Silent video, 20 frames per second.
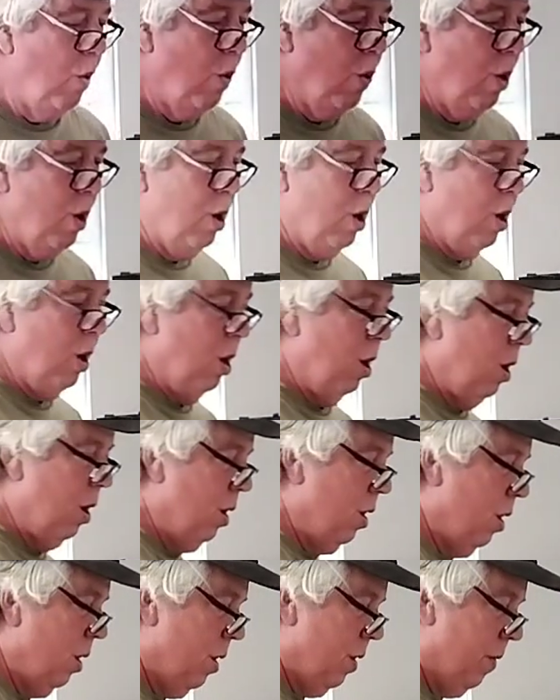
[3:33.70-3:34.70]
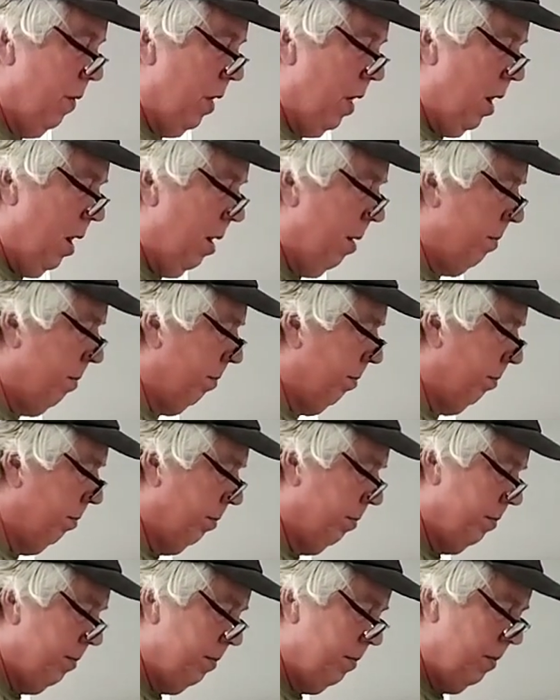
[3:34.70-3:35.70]
order
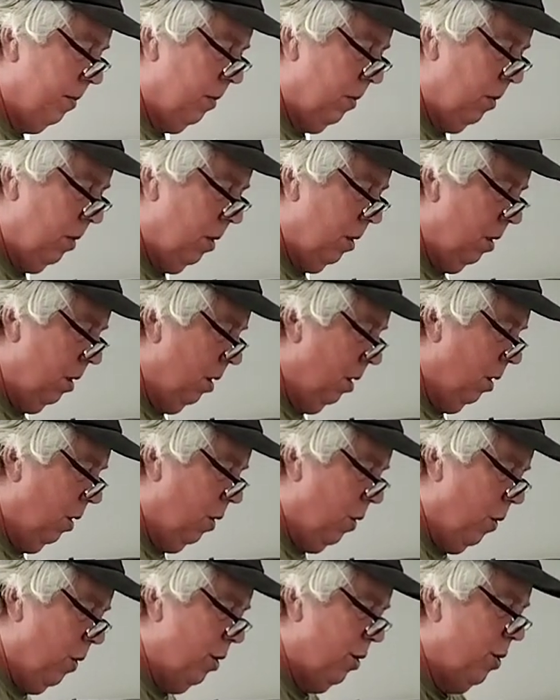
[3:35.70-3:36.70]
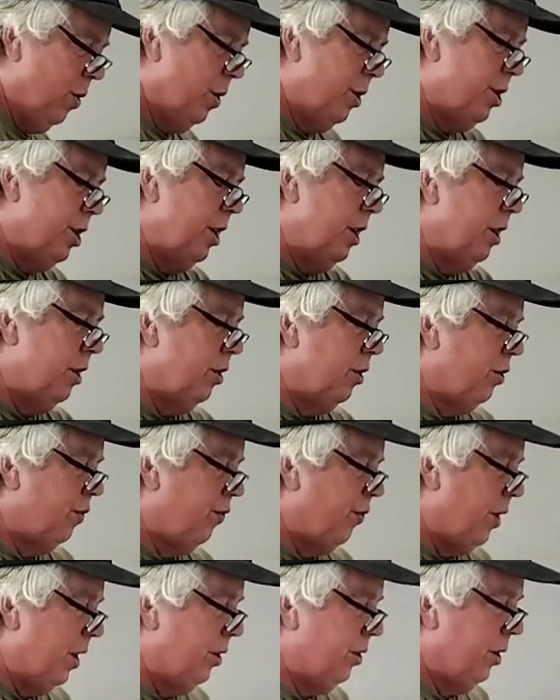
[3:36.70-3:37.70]
corn tortillas
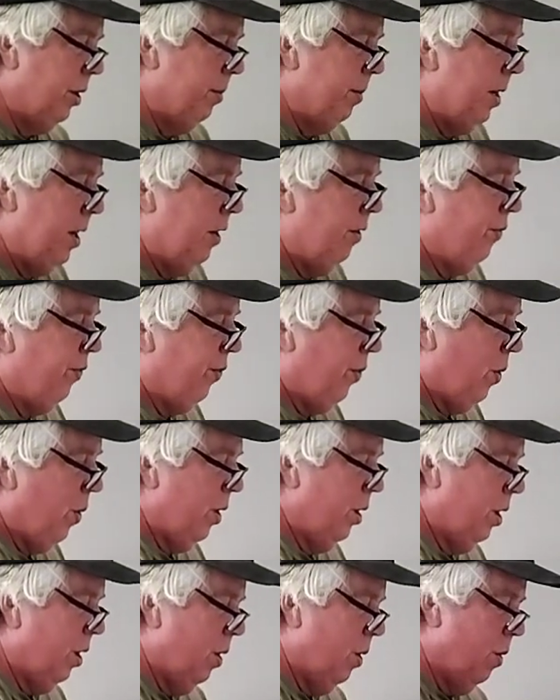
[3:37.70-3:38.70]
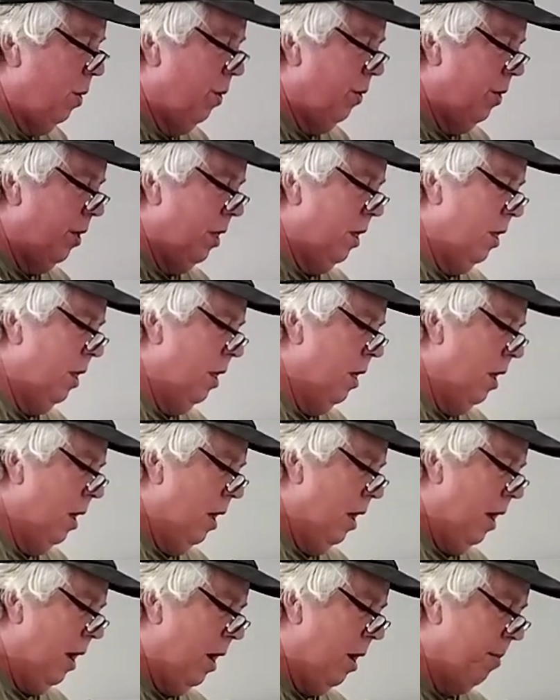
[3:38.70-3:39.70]
freshly made for you.
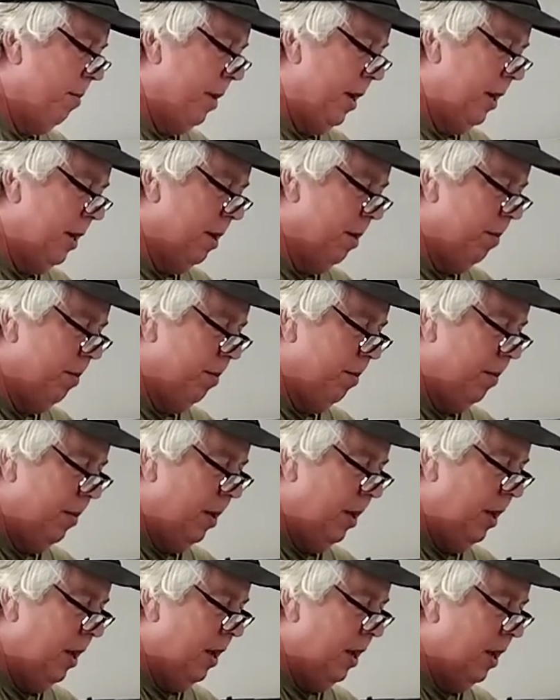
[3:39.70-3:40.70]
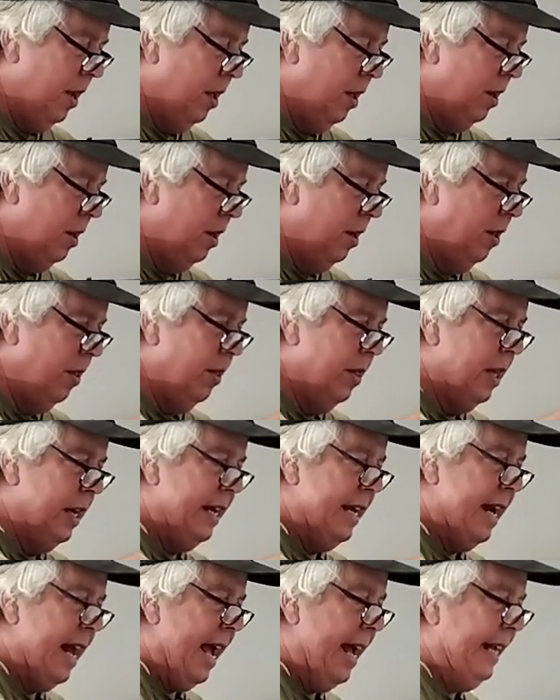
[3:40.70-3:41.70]
I'll make them in the
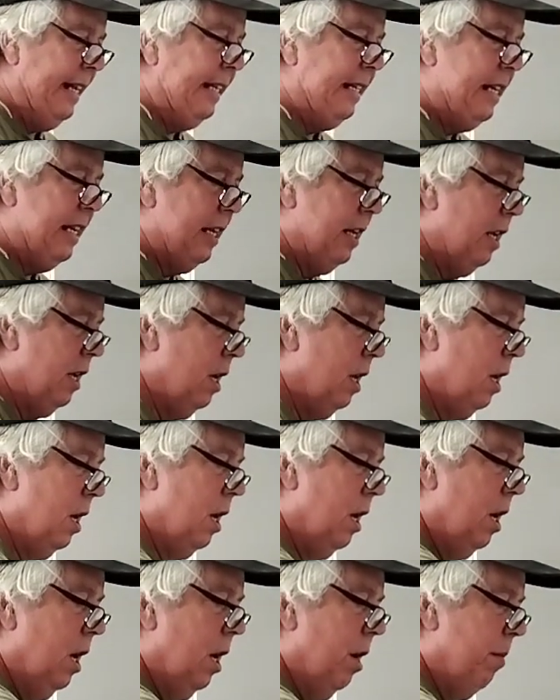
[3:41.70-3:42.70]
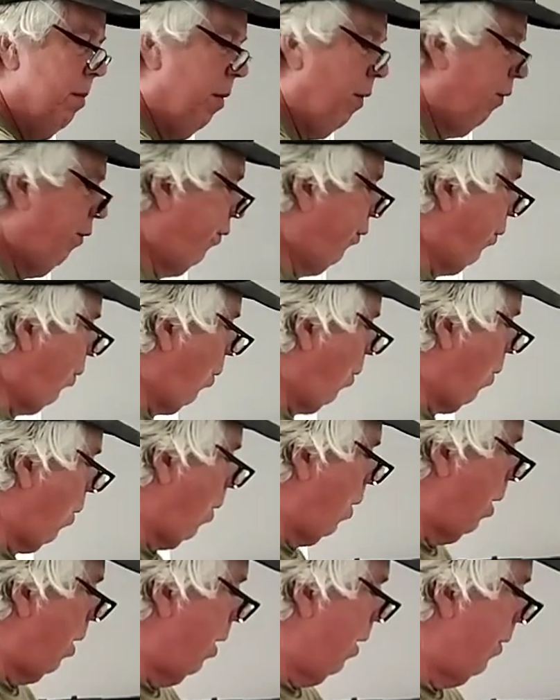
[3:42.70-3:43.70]
night
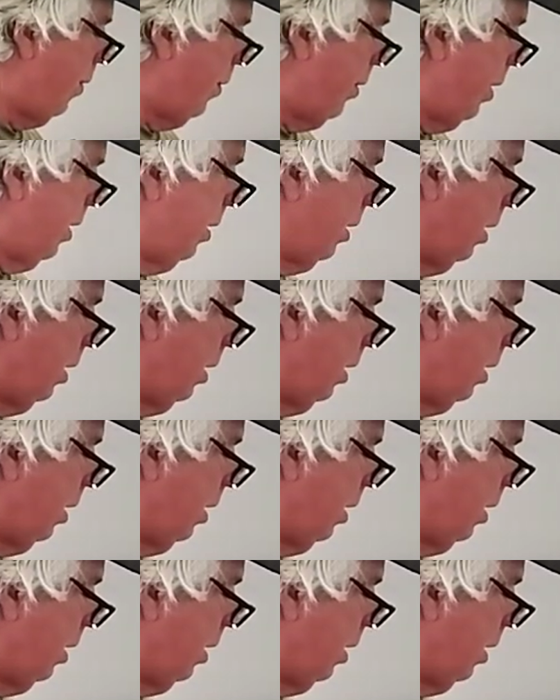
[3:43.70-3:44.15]
before they're